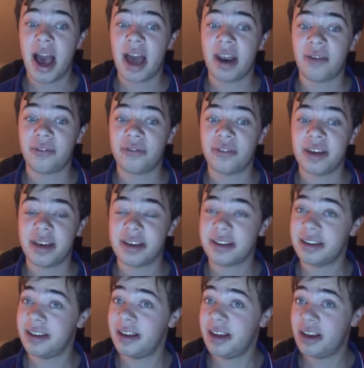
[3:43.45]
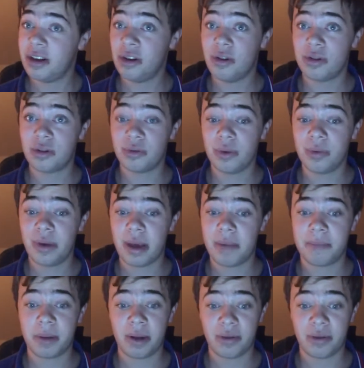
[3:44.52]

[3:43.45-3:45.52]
and I think Luton will win,